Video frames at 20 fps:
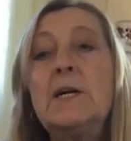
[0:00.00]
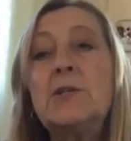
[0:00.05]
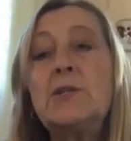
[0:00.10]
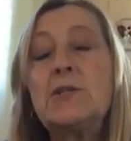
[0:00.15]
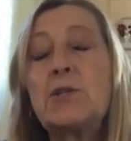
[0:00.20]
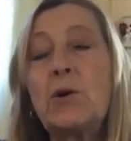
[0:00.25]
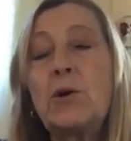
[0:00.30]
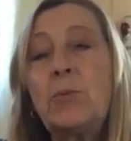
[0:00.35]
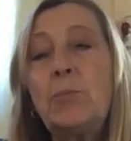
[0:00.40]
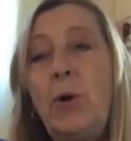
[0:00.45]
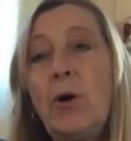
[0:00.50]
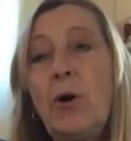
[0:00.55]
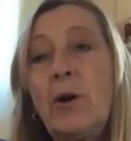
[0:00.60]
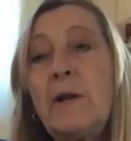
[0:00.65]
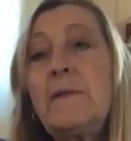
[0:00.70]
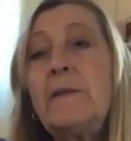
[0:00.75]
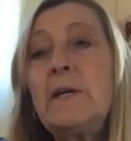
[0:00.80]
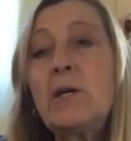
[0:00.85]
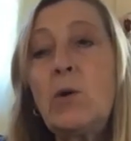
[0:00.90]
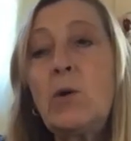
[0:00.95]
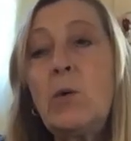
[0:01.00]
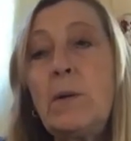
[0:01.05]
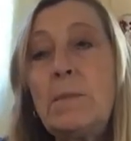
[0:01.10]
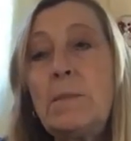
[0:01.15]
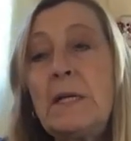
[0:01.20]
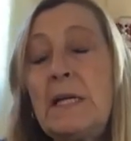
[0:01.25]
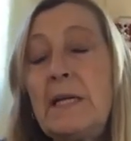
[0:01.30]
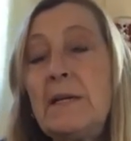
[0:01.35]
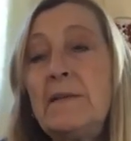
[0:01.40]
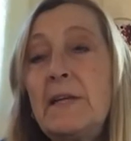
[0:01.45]
So part of the
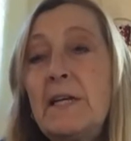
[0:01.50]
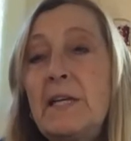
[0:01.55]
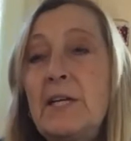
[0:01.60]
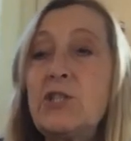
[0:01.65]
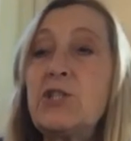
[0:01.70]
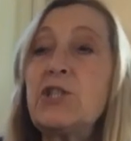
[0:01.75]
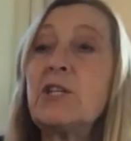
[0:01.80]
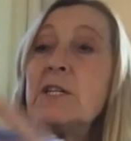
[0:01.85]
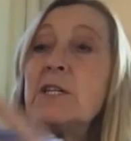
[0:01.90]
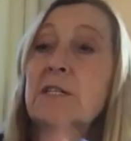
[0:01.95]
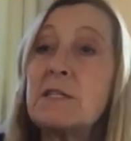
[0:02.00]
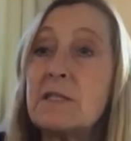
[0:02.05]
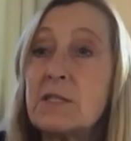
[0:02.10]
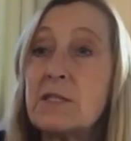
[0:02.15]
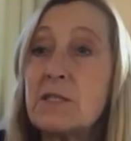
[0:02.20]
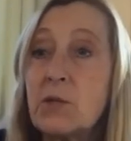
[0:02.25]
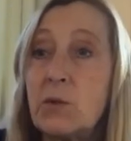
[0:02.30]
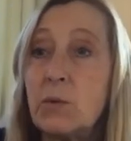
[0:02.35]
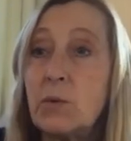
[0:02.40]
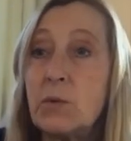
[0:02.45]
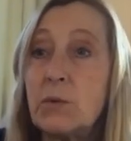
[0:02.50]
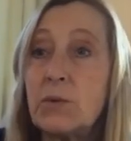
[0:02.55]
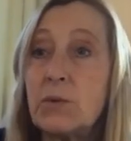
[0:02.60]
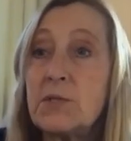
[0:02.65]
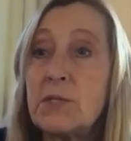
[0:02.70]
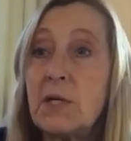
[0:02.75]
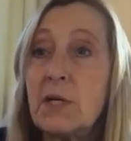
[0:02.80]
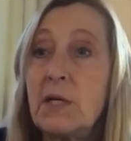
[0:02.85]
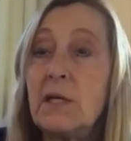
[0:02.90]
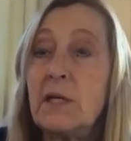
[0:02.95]
equipment in the kitchen is the
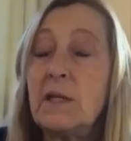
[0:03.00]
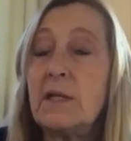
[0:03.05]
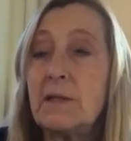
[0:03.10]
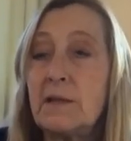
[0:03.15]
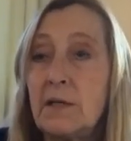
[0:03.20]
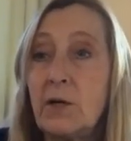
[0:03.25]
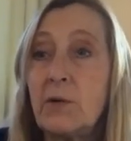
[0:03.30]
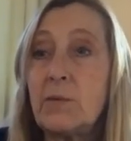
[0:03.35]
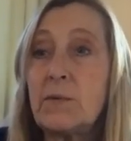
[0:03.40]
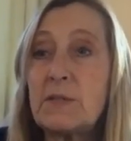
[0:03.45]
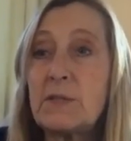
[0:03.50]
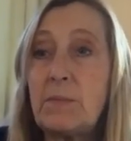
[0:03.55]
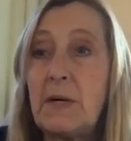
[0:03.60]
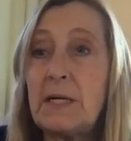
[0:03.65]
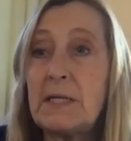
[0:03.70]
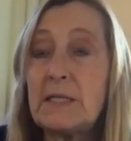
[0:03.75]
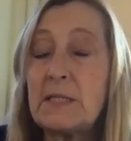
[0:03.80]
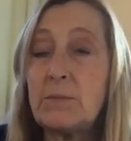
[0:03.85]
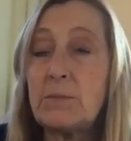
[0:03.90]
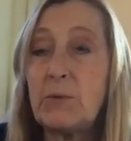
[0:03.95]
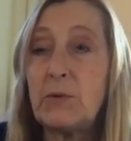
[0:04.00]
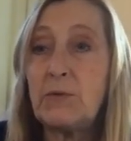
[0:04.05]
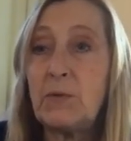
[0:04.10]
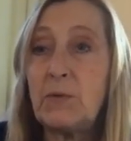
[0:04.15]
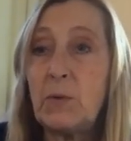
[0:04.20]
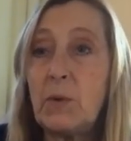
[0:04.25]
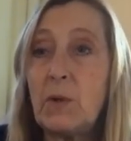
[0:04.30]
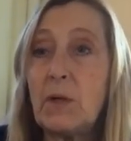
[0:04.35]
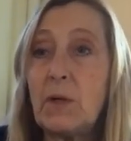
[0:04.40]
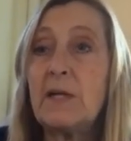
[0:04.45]
schools that they're responsible
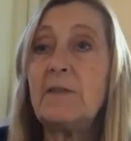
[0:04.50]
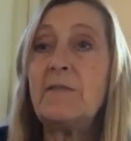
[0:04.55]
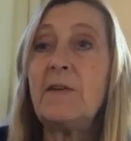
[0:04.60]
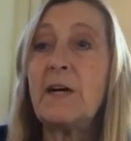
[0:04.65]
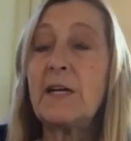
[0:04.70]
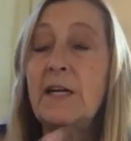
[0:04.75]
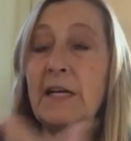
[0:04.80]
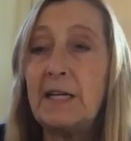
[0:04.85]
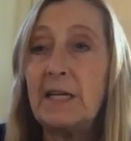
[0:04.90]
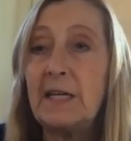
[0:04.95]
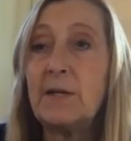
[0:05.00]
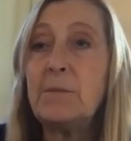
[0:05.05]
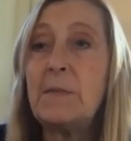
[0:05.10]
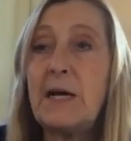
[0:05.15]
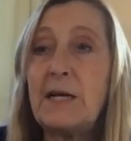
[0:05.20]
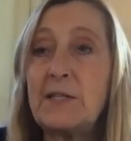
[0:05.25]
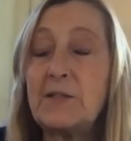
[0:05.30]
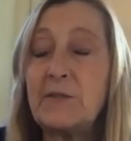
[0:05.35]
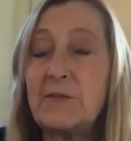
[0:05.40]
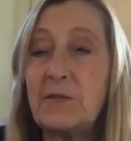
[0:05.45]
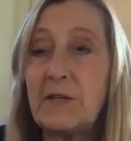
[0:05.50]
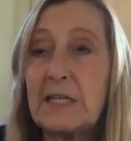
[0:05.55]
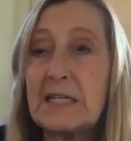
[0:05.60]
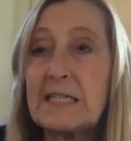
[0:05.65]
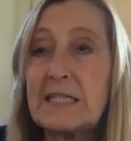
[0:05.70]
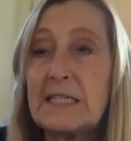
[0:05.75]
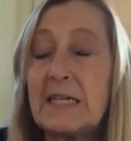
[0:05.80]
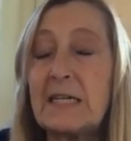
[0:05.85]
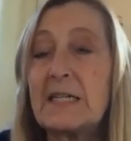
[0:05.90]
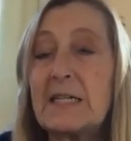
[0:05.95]
for if I can get them out to
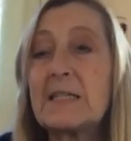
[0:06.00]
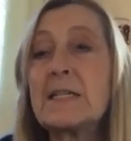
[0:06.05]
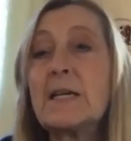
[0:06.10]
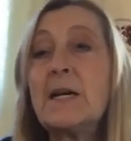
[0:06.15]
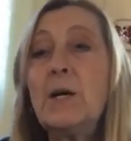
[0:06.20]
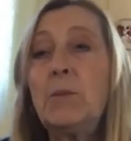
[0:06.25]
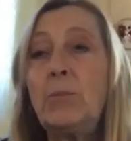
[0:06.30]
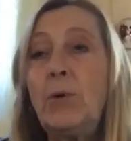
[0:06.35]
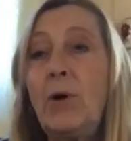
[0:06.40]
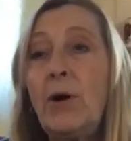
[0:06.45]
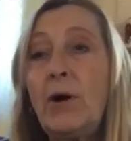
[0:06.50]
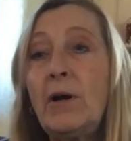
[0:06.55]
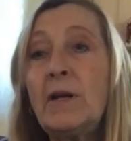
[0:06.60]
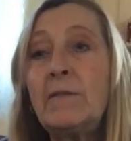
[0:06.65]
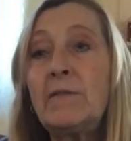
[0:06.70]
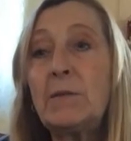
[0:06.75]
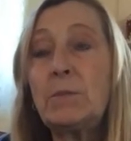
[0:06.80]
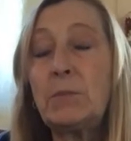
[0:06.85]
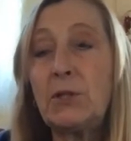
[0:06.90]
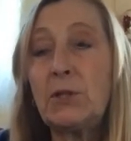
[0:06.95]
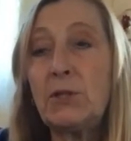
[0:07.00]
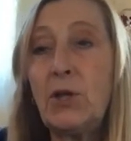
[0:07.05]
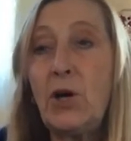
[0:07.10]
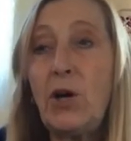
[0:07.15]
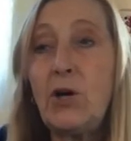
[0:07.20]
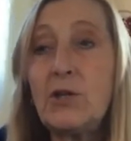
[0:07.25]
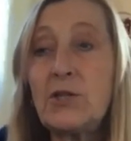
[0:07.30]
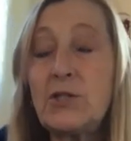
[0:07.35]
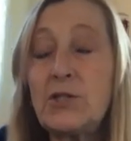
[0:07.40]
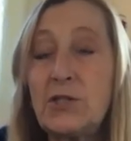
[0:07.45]
fix things. Part of it
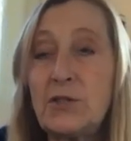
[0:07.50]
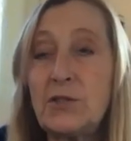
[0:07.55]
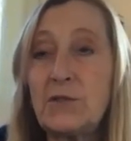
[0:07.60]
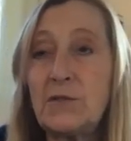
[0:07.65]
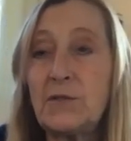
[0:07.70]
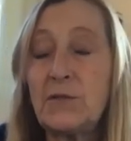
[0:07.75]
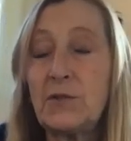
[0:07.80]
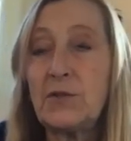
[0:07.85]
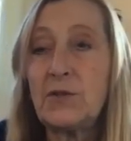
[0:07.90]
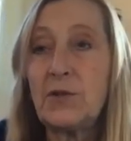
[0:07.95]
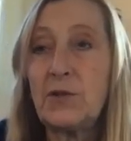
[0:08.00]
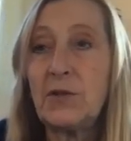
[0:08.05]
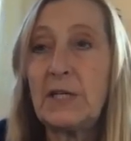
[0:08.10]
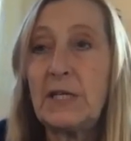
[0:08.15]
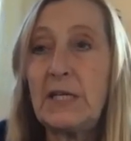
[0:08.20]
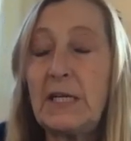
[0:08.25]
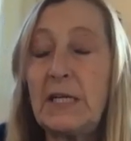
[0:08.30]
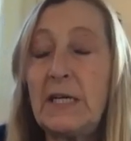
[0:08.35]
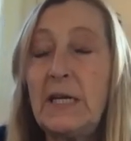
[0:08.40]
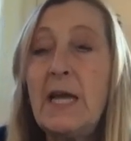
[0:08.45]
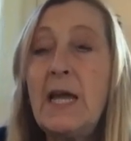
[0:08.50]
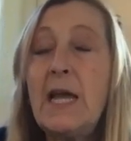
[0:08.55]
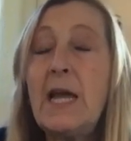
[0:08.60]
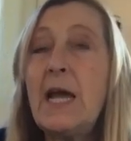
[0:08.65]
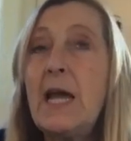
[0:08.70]
belongs to the fraternity.